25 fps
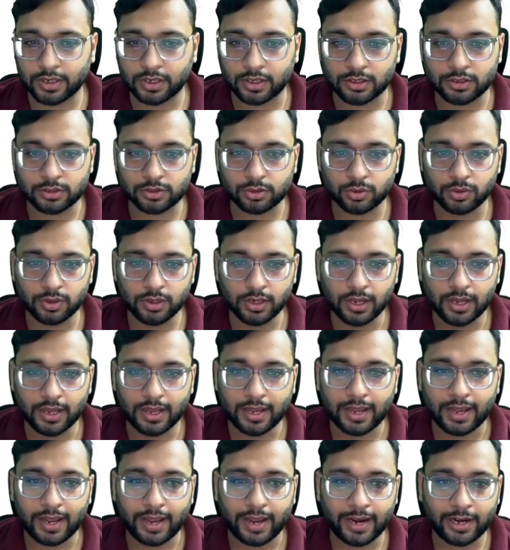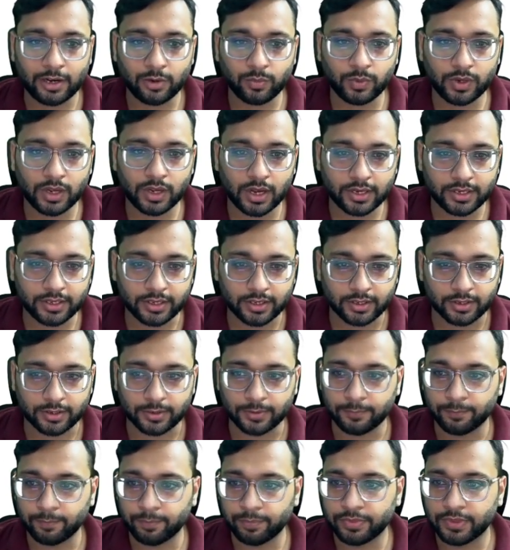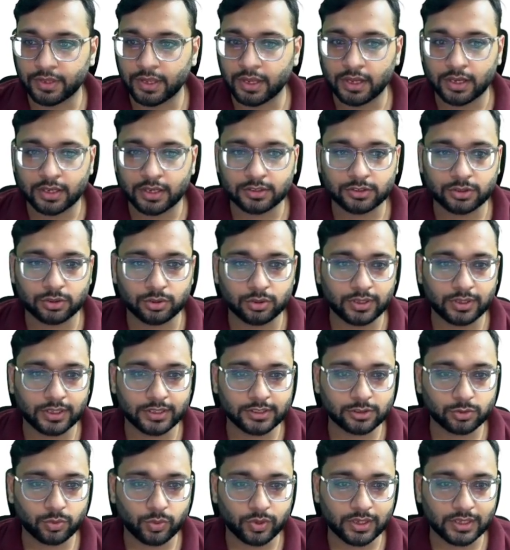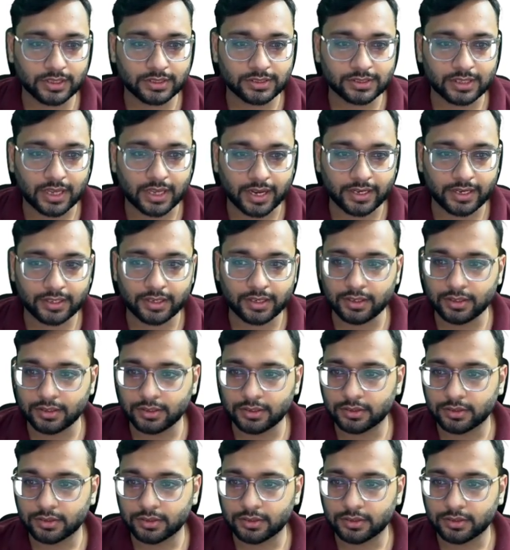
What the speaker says: console, and we are here. So let's quickly sign in.